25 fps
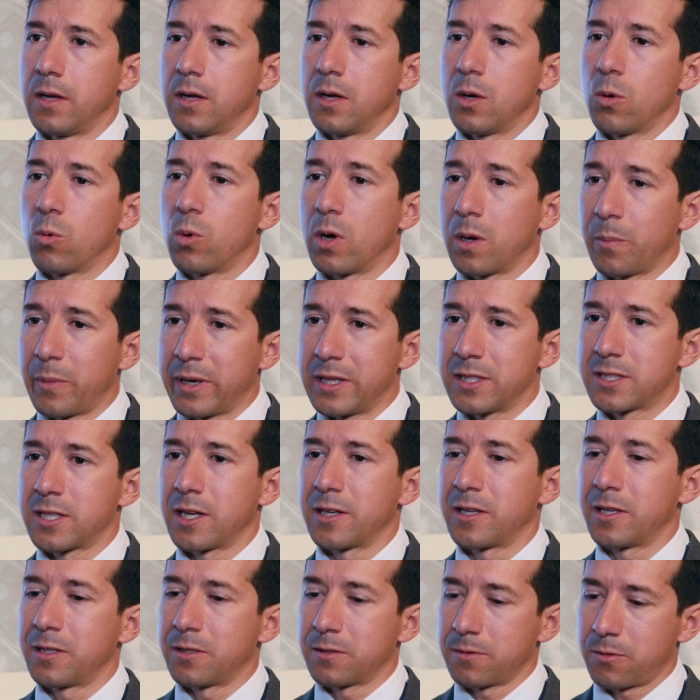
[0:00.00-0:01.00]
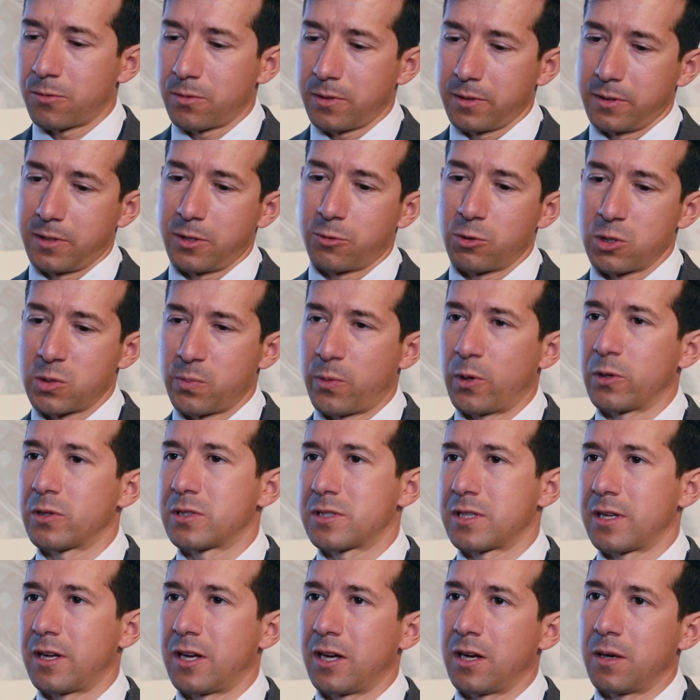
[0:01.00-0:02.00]
while maintaining the
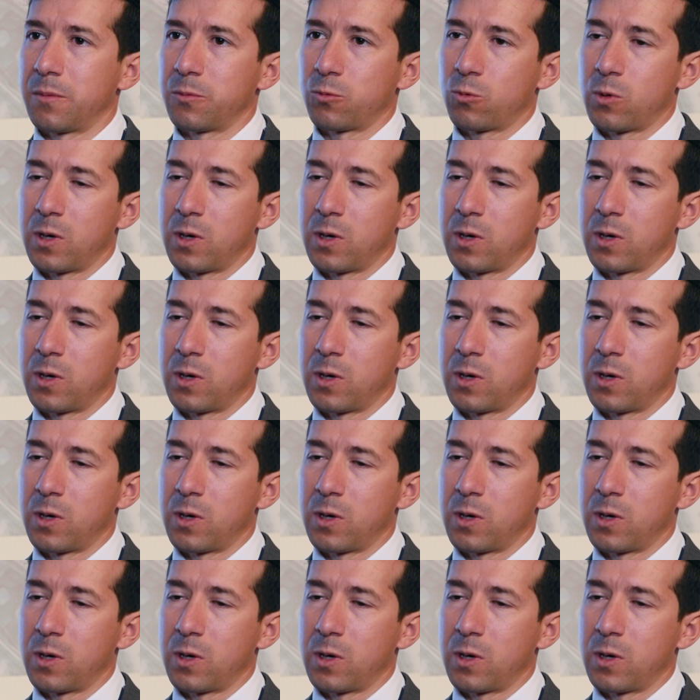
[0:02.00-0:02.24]
response time,